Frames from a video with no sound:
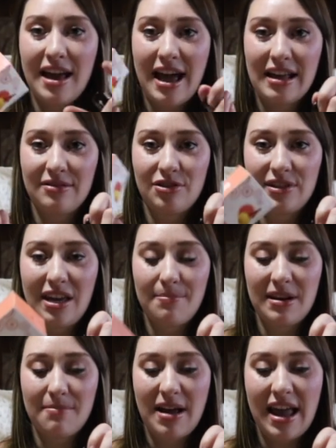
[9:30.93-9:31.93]
I just keep
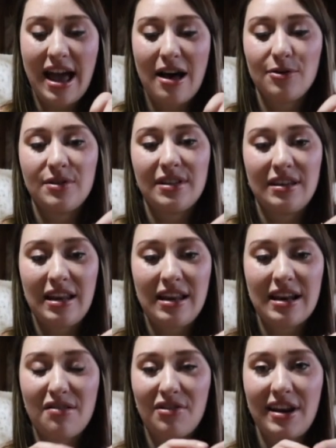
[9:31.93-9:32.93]
it at my house and eat
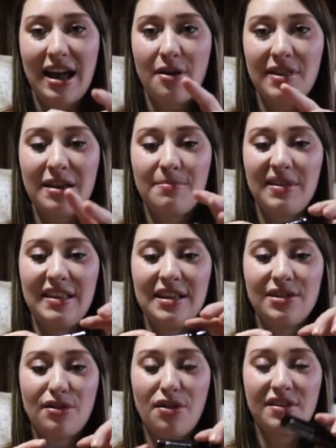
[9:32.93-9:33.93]
it every now and then, but
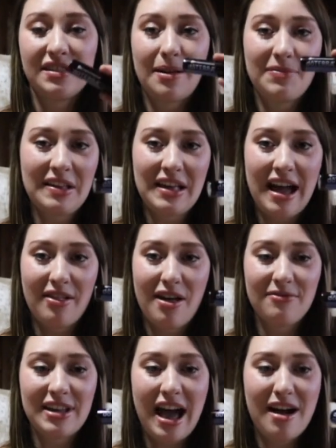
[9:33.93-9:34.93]
these are something that I
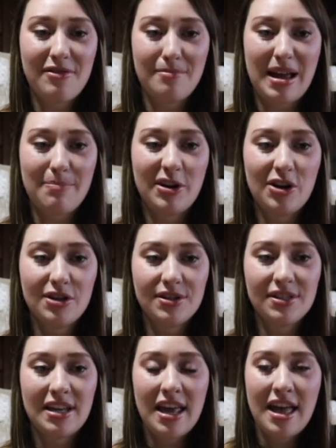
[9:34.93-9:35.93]
love to have in my
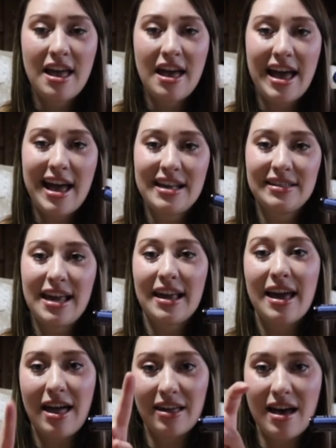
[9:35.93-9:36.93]
purse as
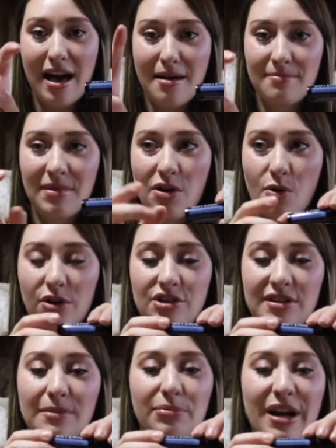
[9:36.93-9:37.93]
like a gum or
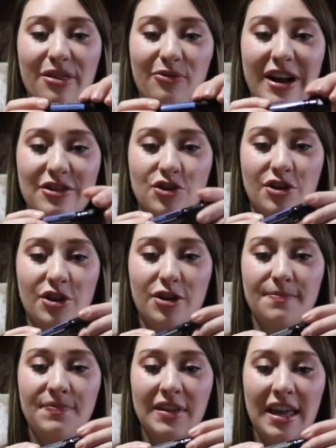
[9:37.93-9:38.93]
just a breath
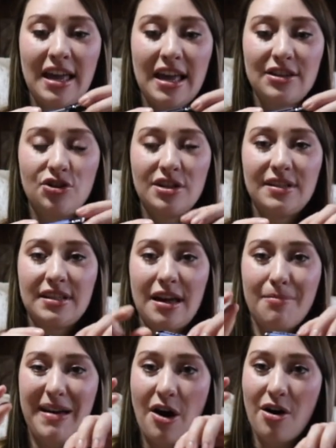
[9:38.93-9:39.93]
freshener. It's just
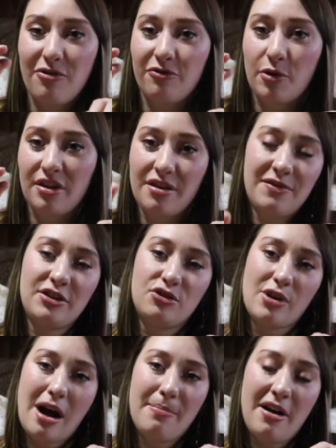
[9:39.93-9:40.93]
about a fourth of a
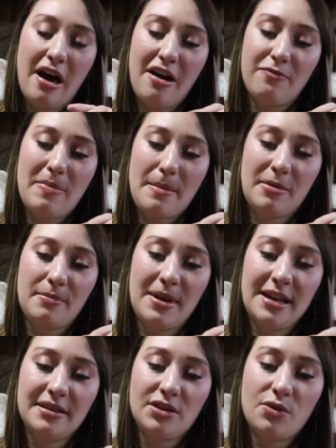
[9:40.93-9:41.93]
drop of
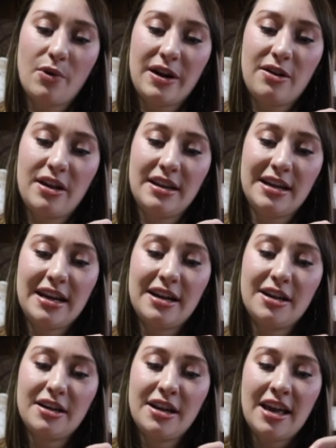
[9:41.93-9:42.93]
peppermint oil in
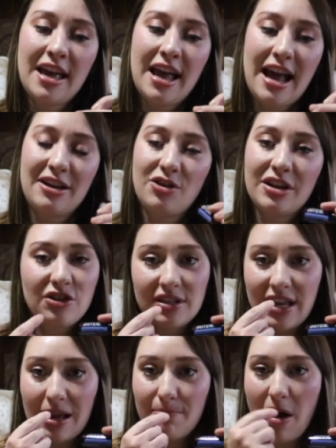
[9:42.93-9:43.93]
here, and you can just
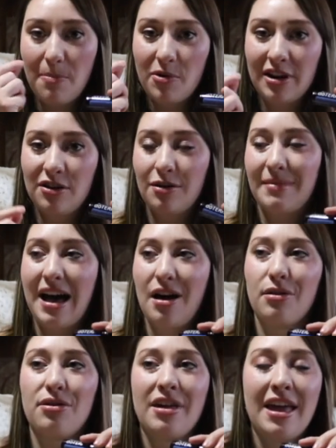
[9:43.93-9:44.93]
like pop one in your
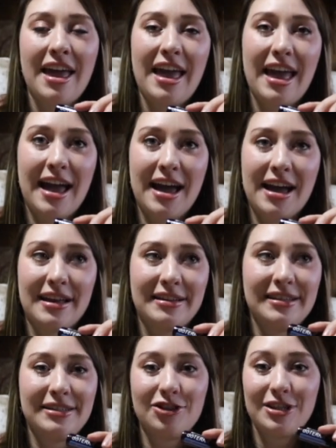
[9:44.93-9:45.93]
mouth, and
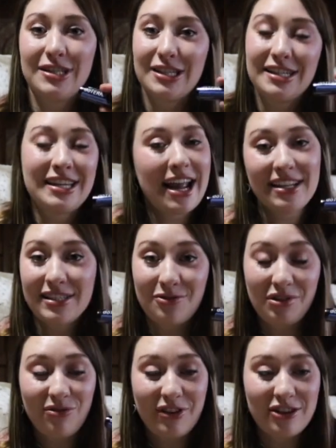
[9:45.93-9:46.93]
it's just nice and
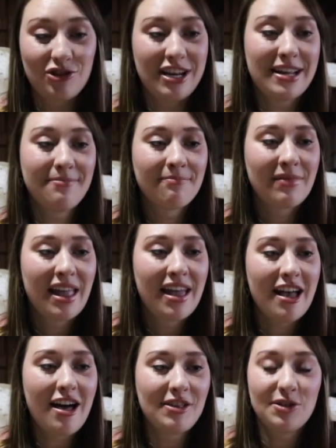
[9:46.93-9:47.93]
refreshing.
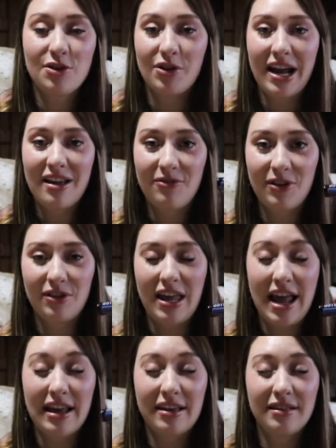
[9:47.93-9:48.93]
Also great if you're
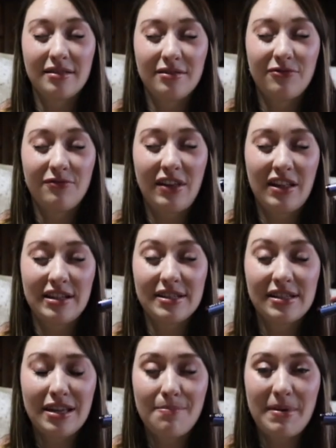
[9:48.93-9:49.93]
like feeling
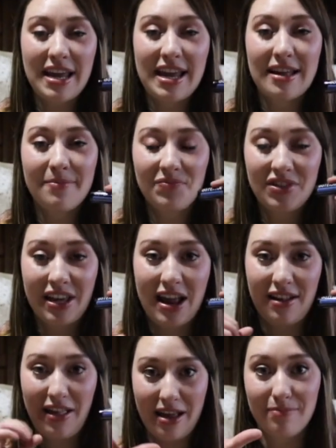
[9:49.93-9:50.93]
sleepy to
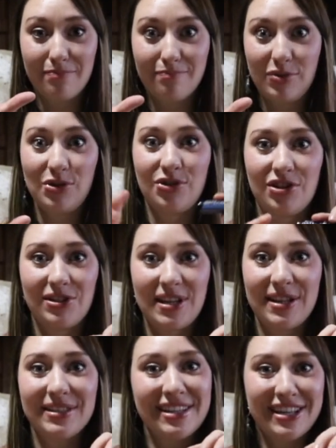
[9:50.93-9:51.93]
kind of like boost your
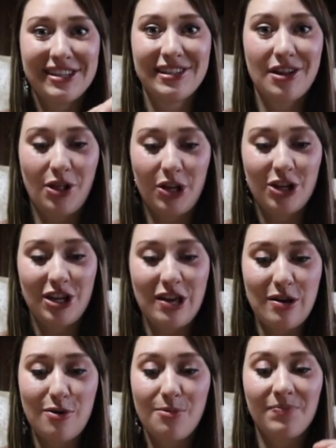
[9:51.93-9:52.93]
senses, alert
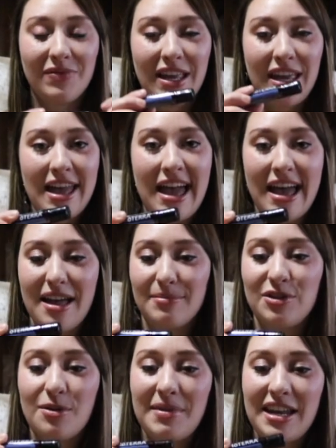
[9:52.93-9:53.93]
you. Um,
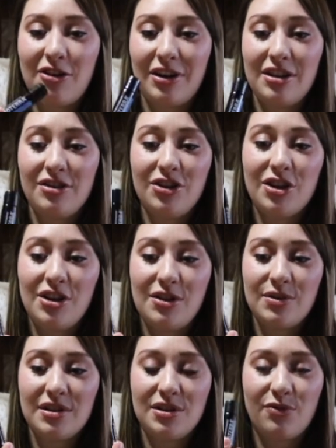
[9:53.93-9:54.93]
so many good, good
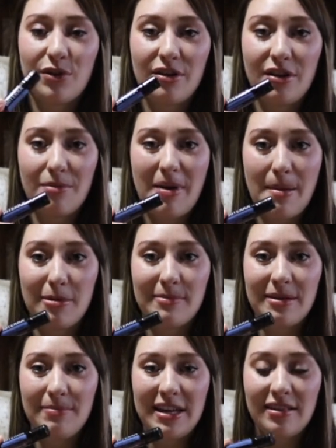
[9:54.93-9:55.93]
uses for a little
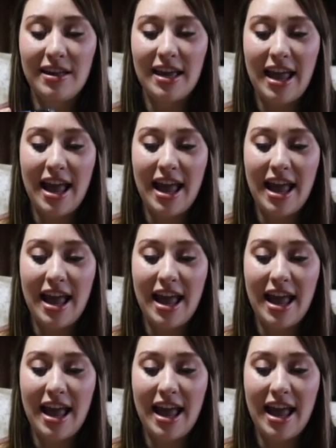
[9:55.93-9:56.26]
peppermint beadlet.